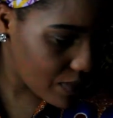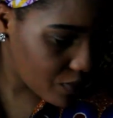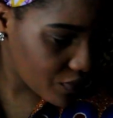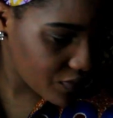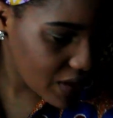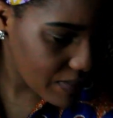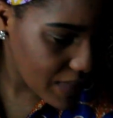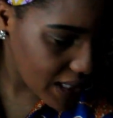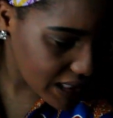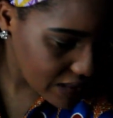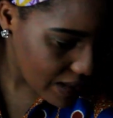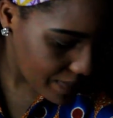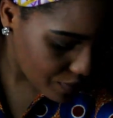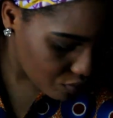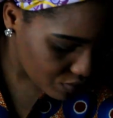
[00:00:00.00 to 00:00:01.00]
mo via mali
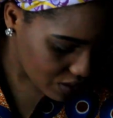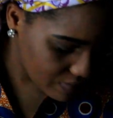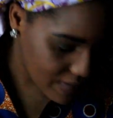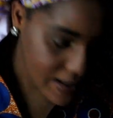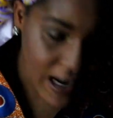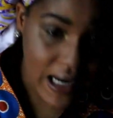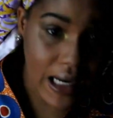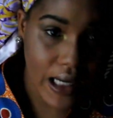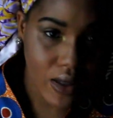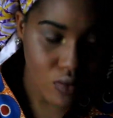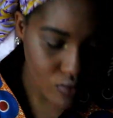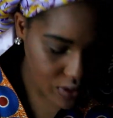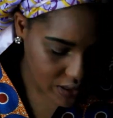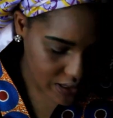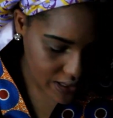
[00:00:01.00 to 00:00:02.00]
dia pe munye ba la clean
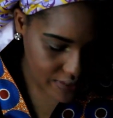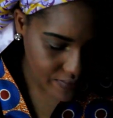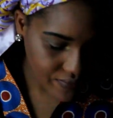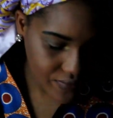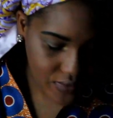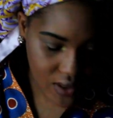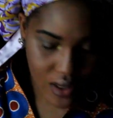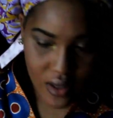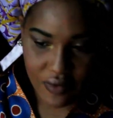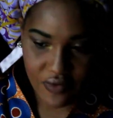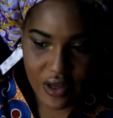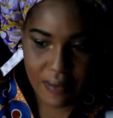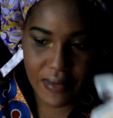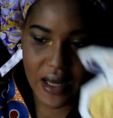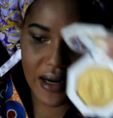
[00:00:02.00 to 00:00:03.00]
one na
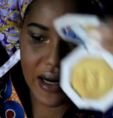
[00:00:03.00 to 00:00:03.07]
tiam na